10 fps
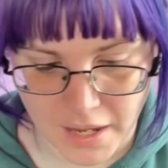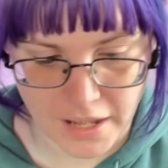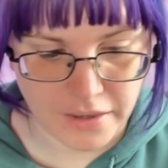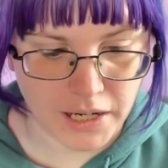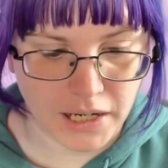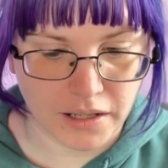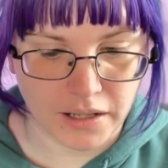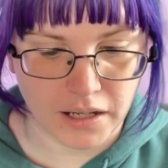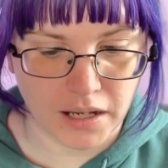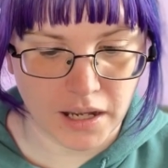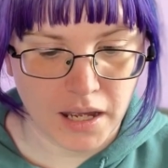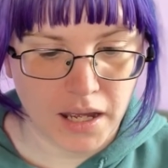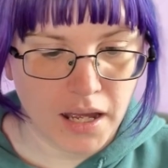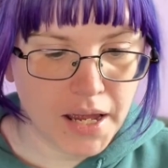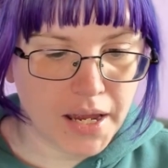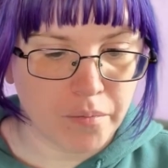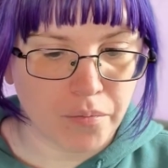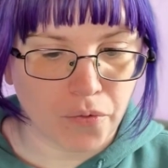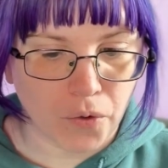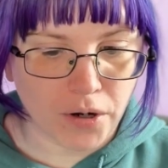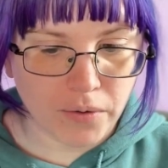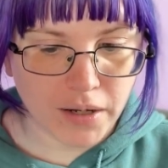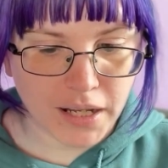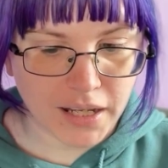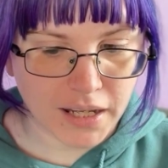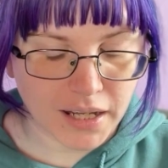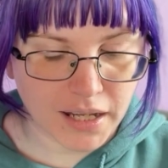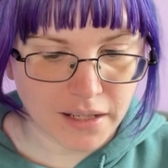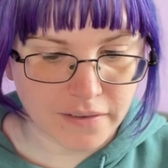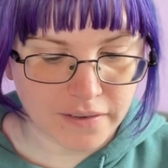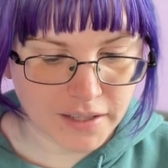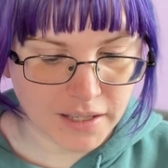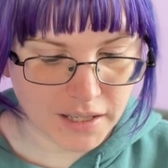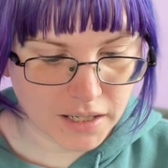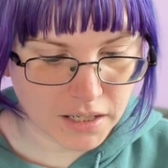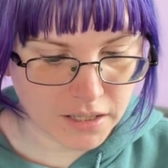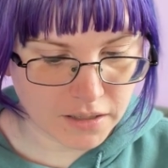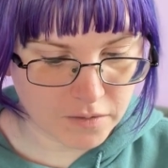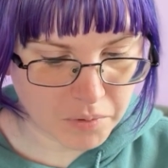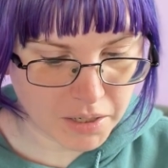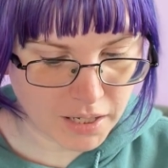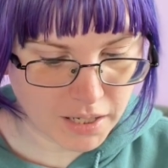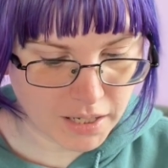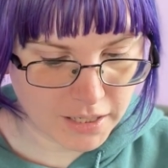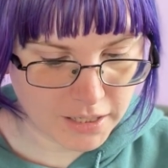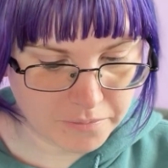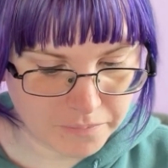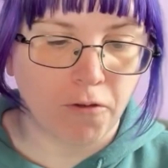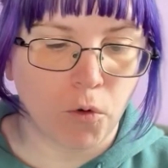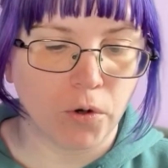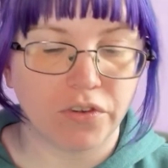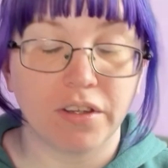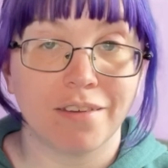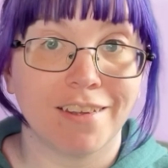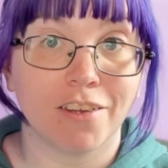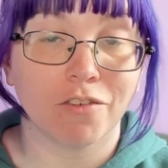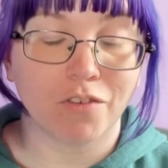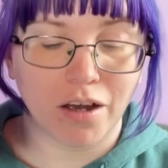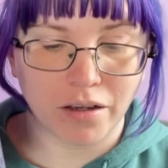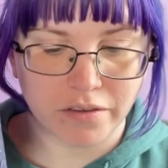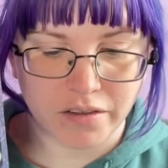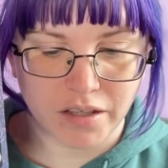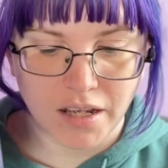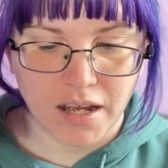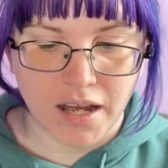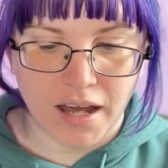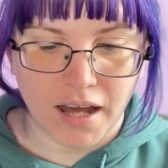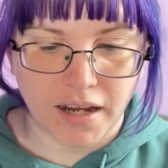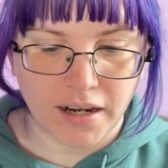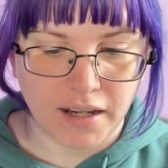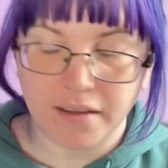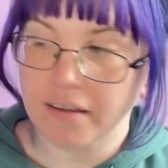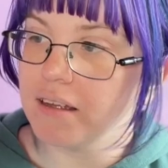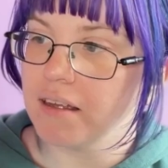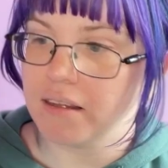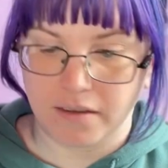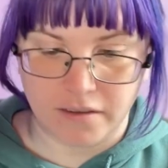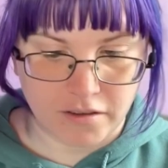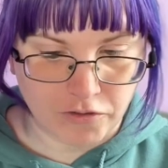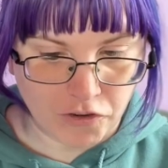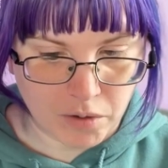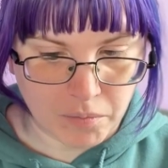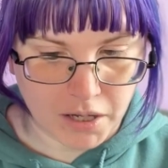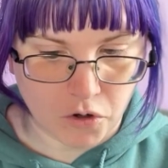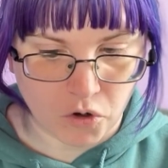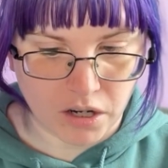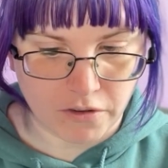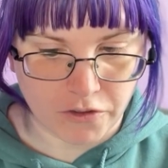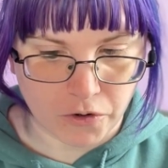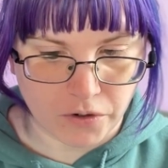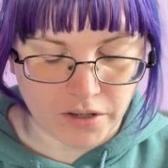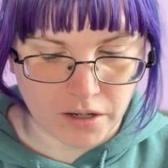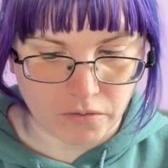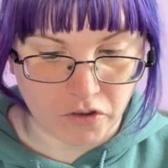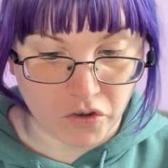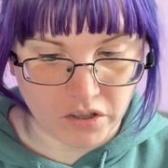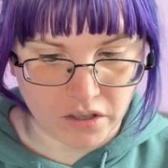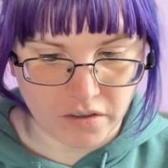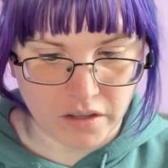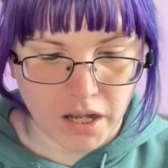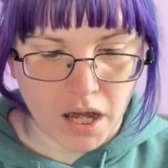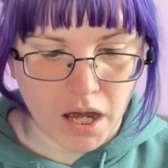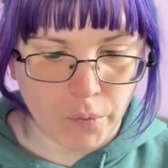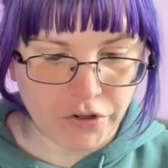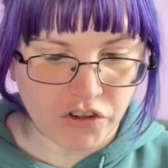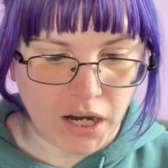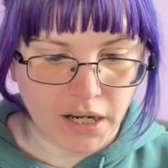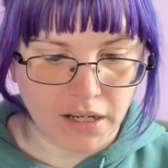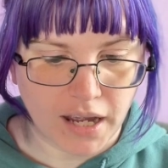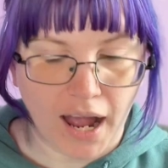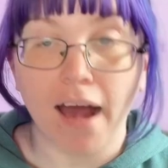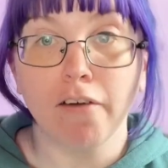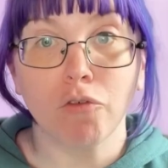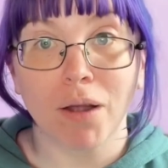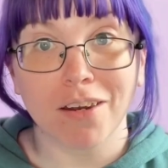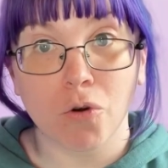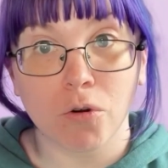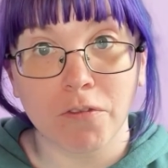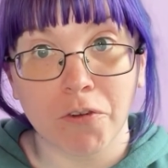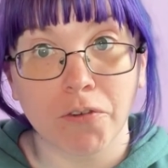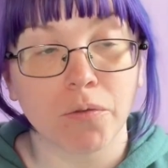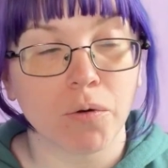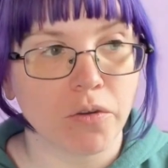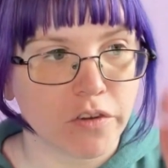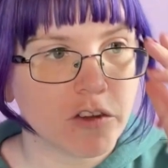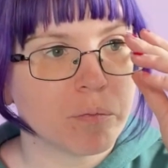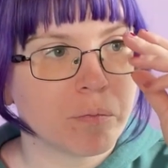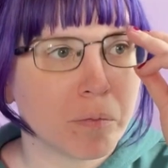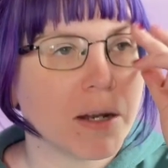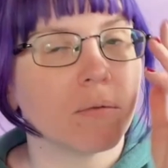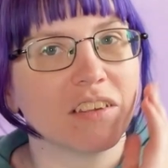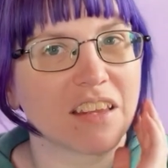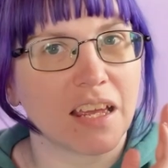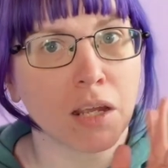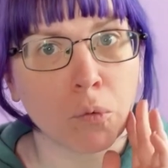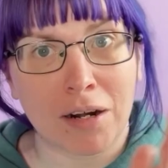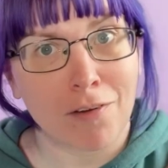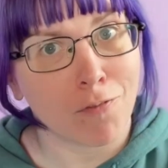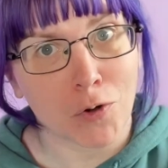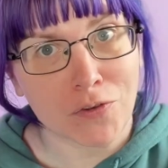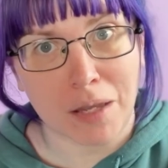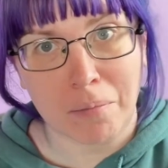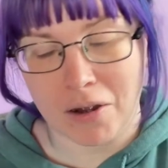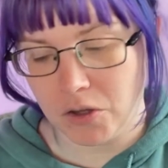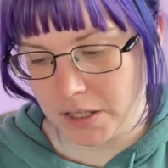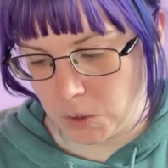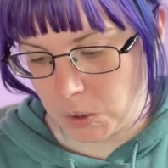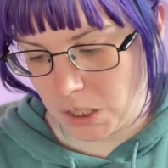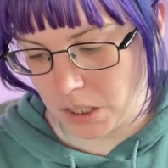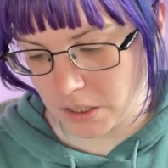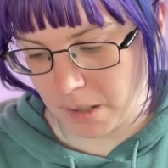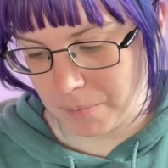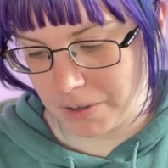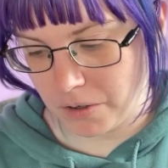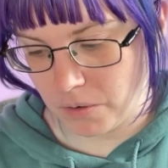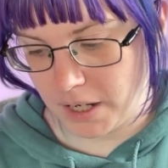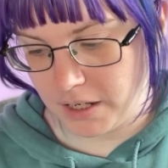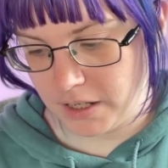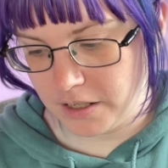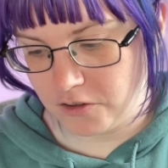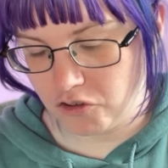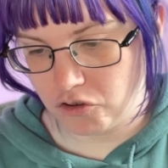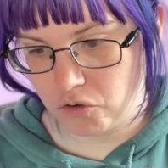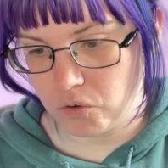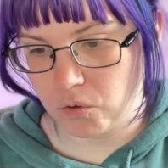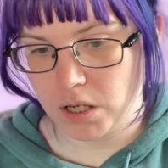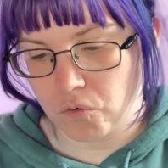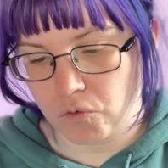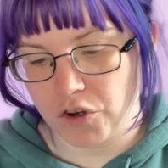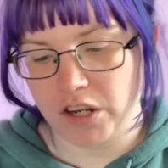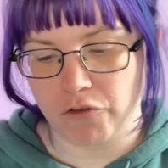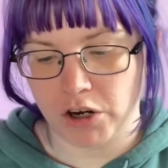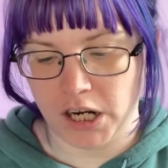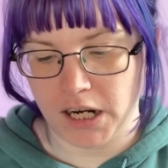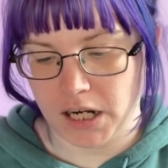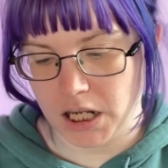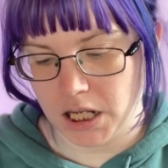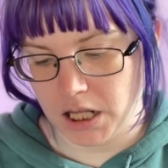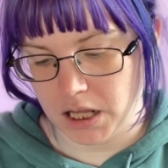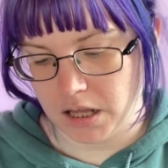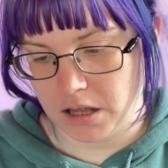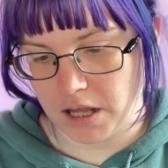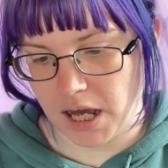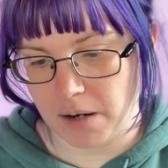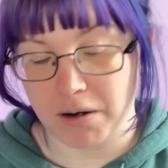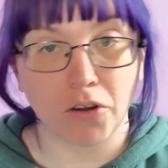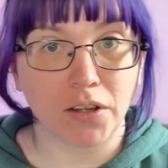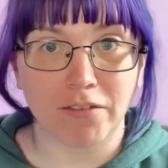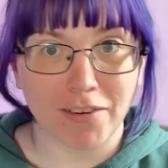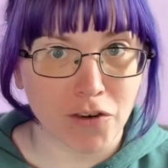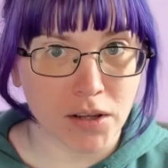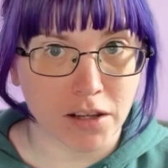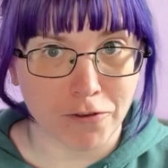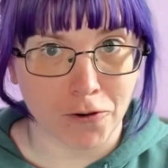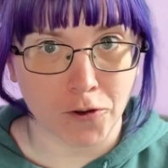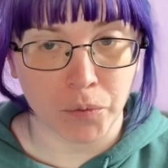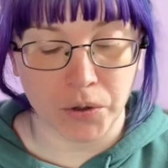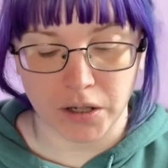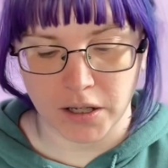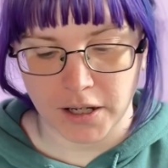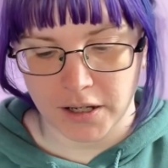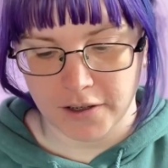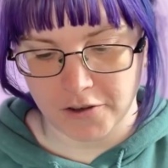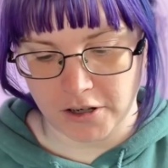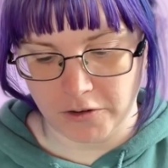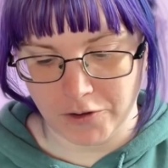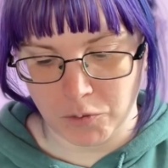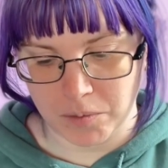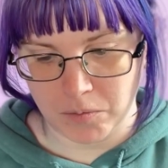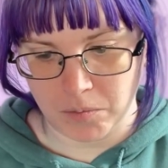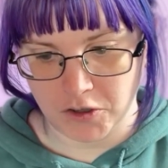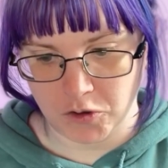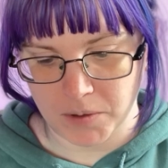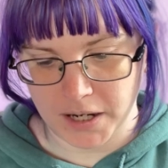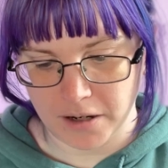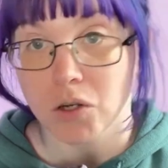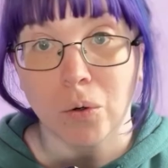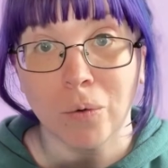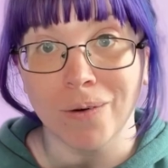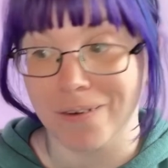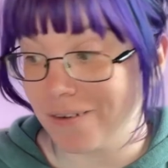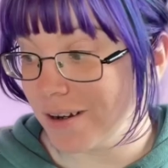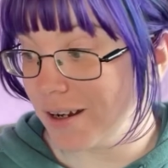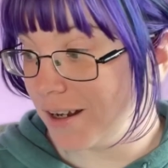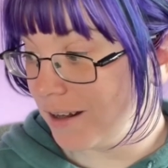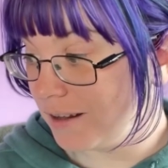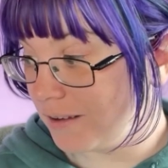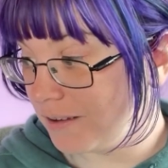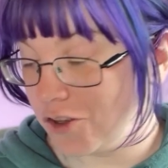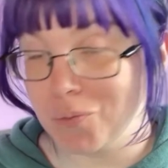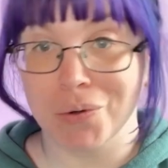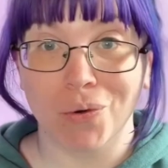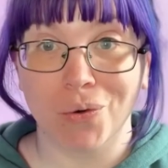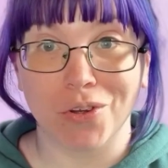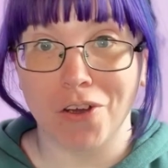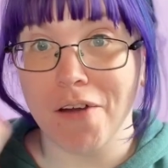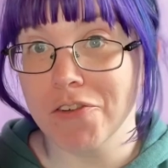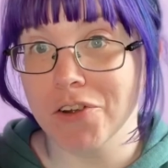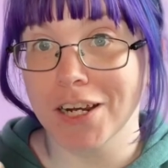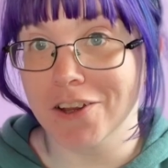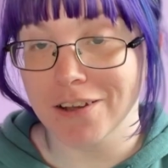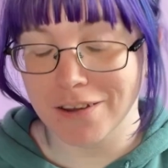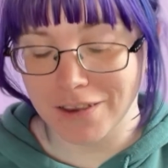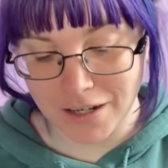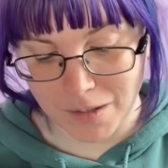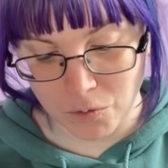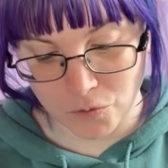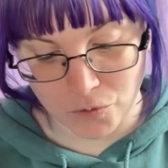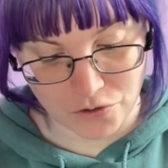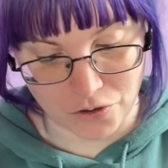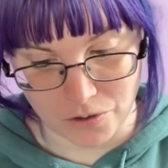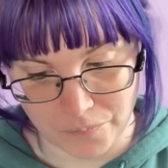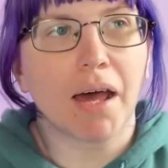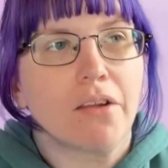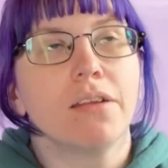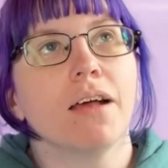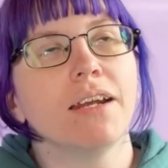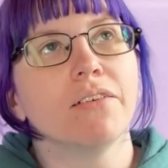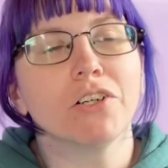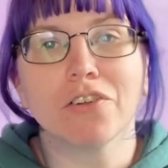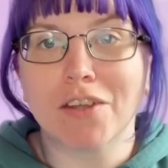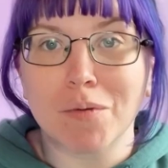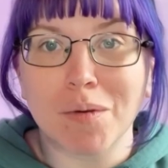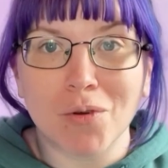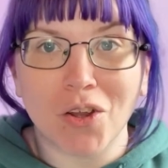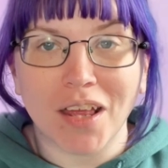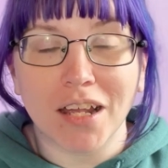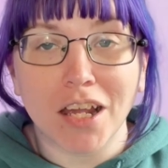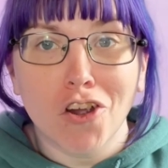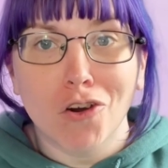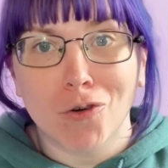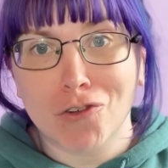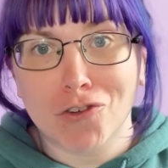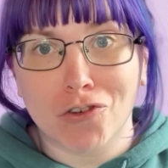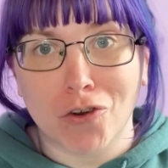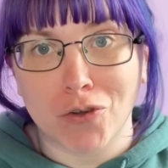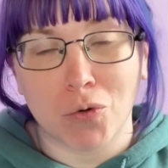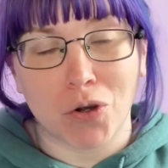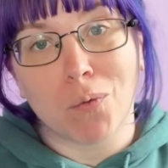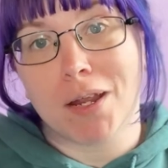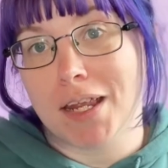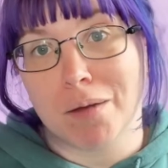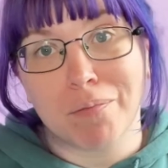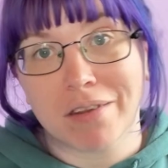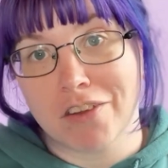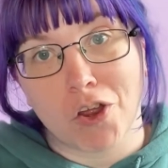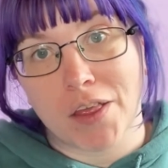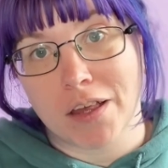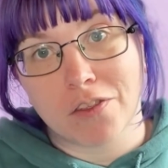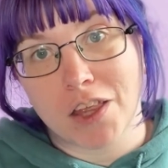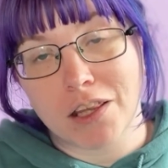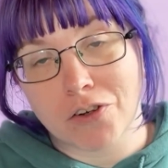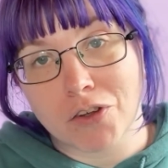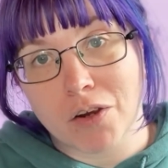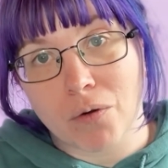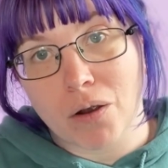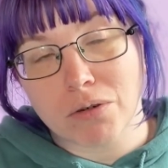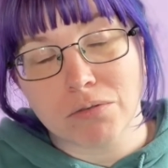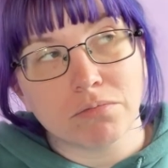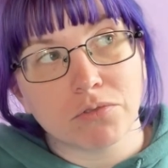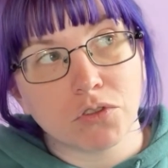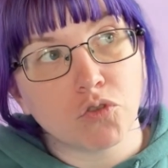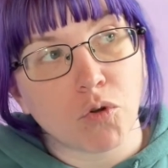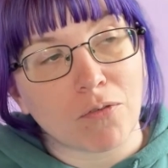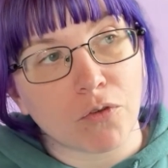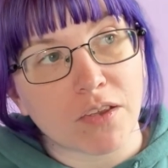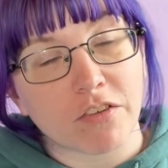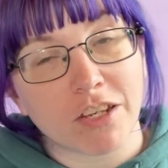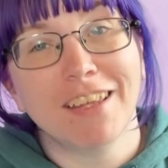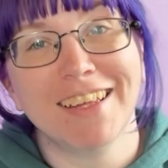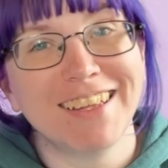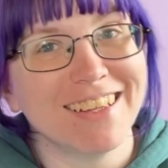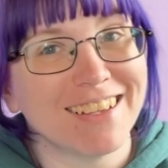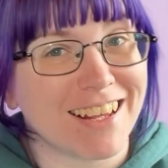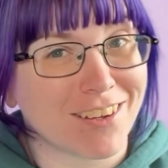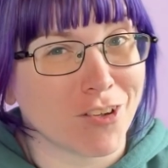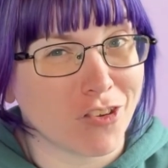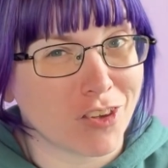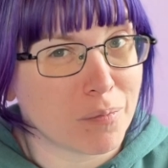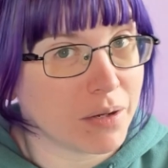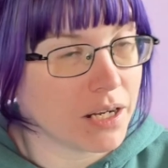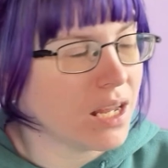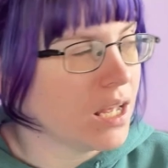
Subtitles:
And then the embroidery kit is by Four Seasons Fox, and it is from A Court of Thorns and Roses, which I have read A Court of Thorns and Roses, but it was like when it first came out, like a long time ago. I need to reread that. But I only ever read the first book, so I don't really remember much about it. Cool. This is super cool. Sorry if you can hear the neighbor's rooster. I never understand people are like, roosters crow in the morning, wake you up, because no, they literally crow 24/7 unless they're sleeping.